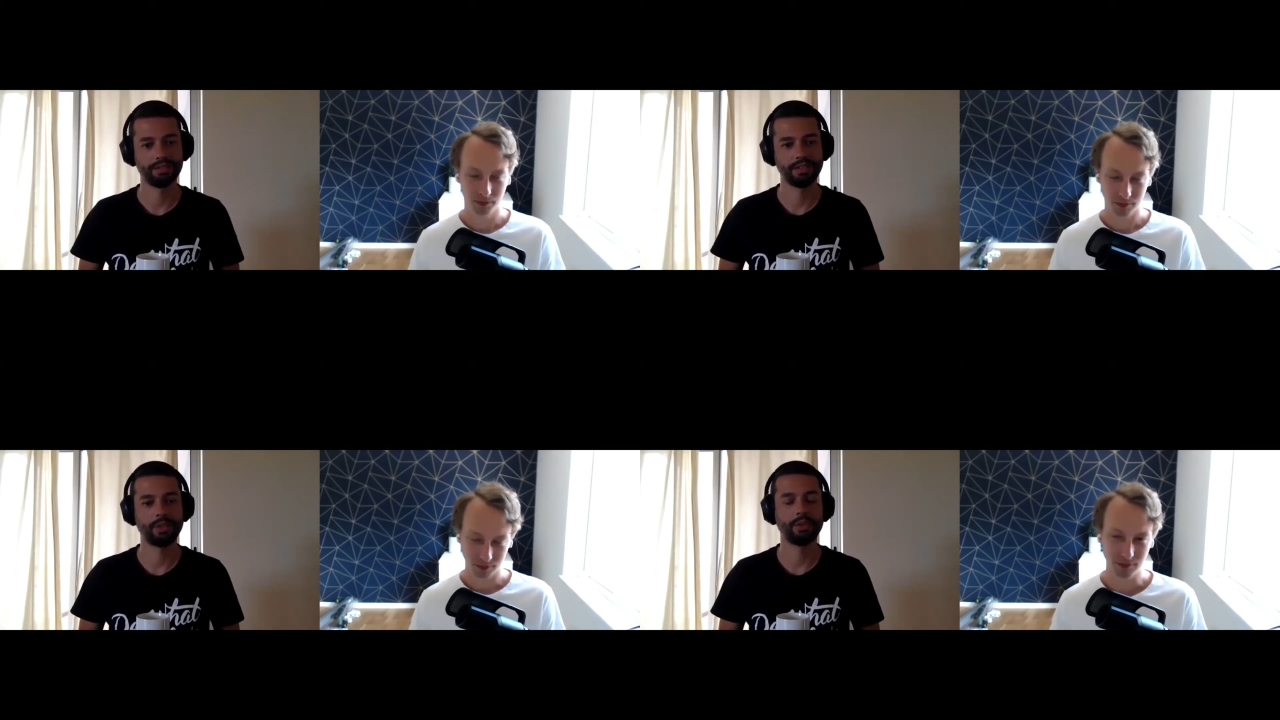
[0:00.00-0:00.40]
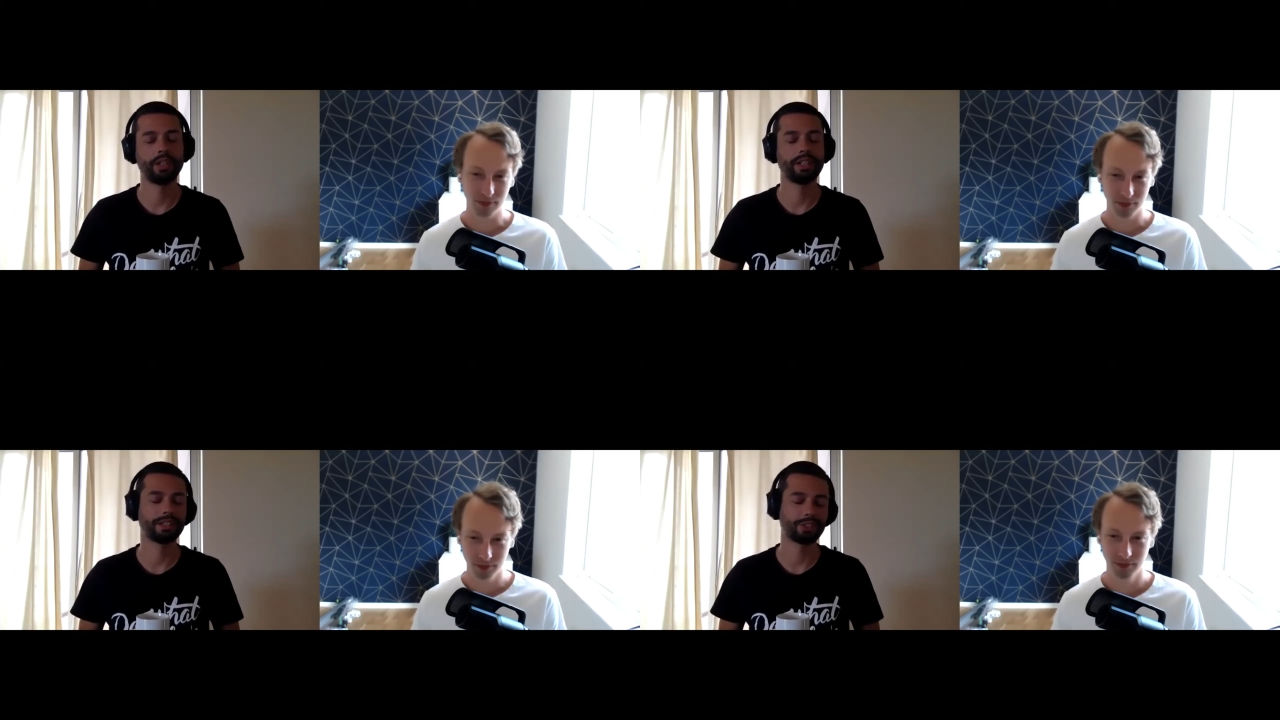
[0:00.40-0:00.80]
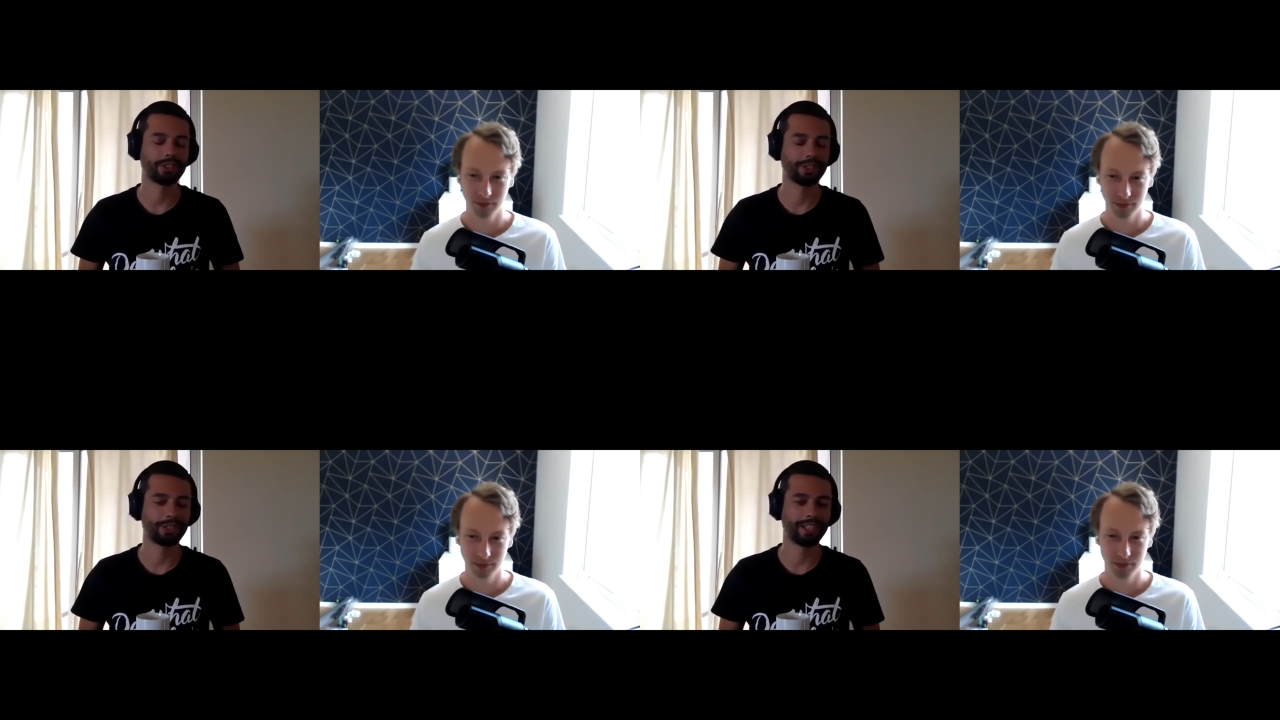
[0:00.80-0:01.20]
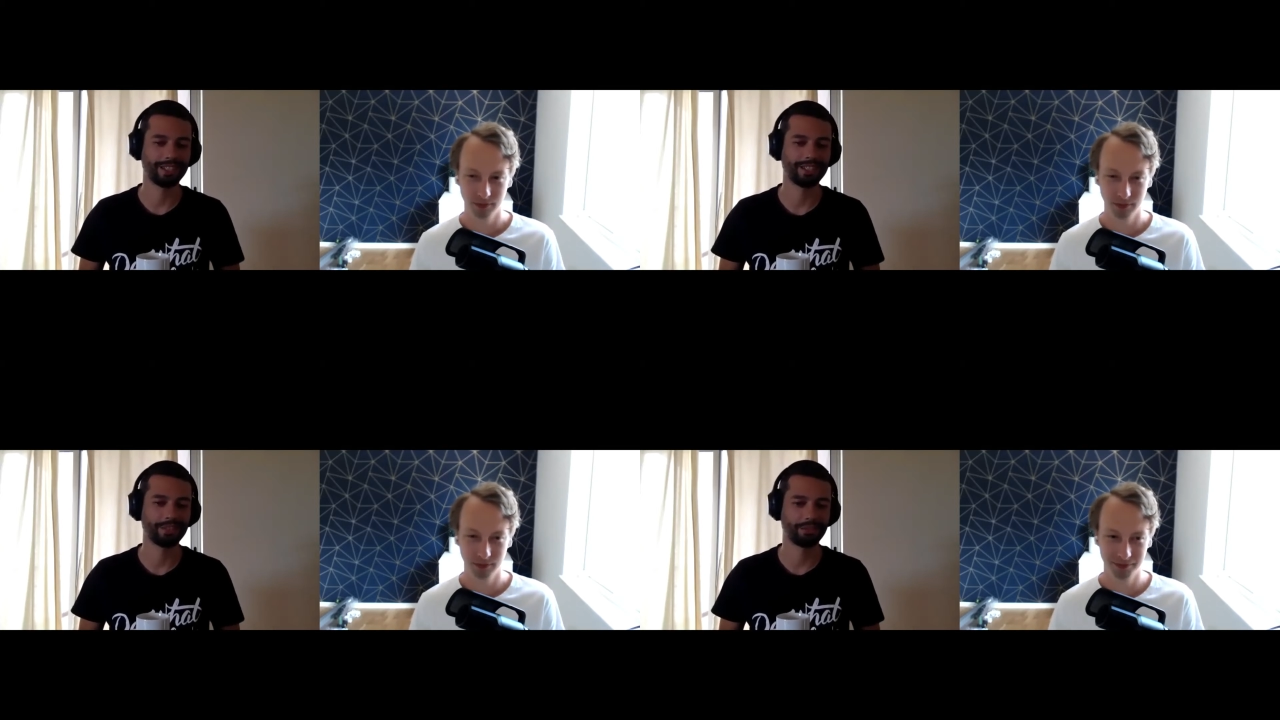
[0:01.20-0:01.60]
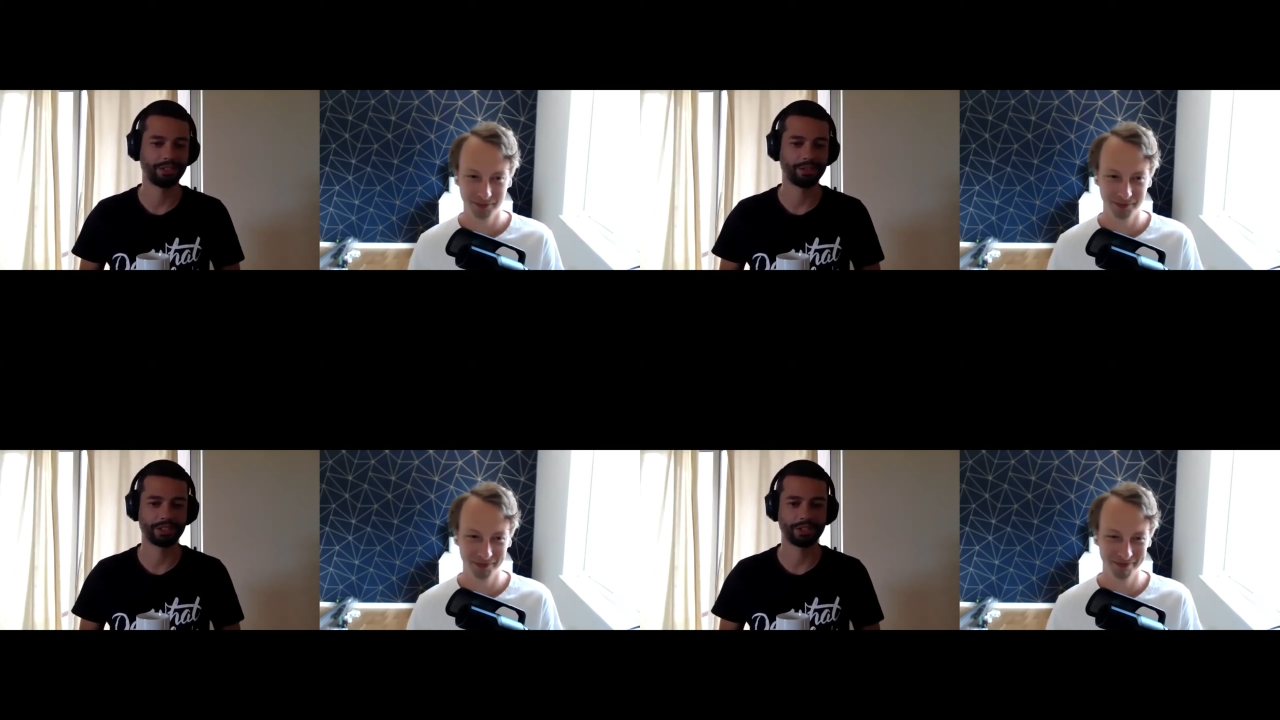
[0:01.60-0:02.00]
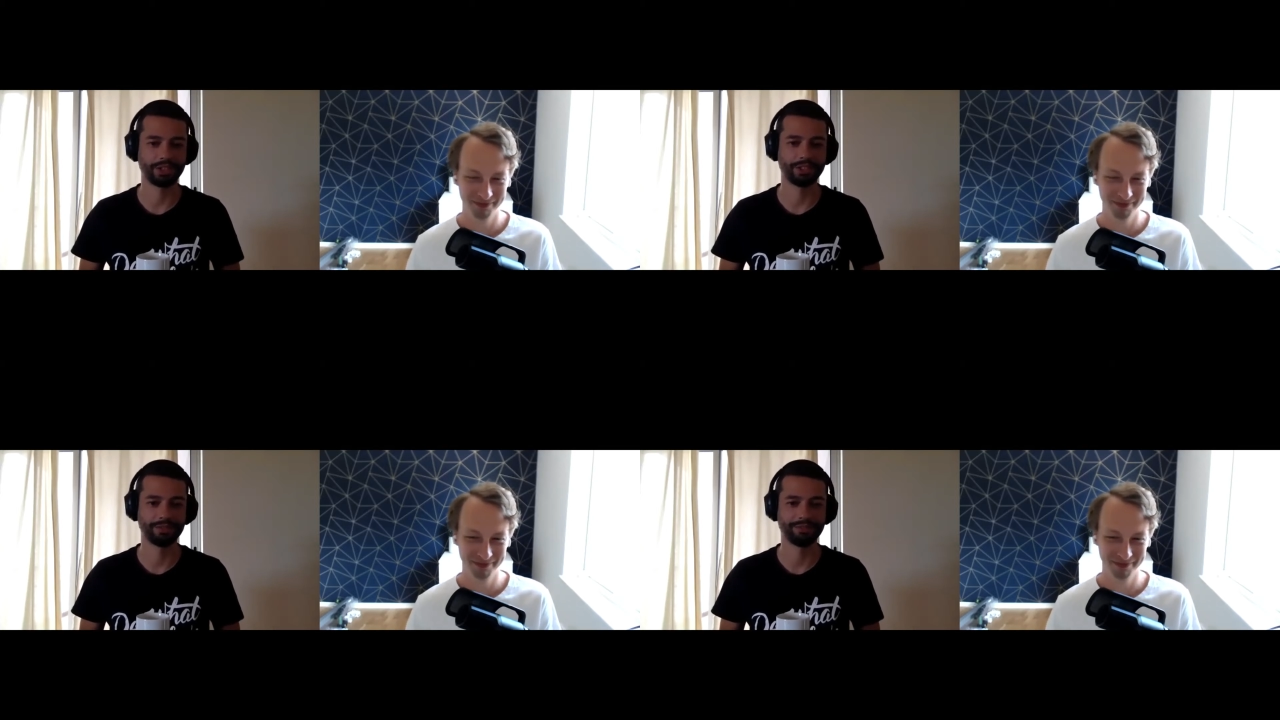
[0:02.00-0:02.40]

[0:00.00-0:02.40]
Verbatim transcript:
Speaker 1: No, no not just okay. It was good.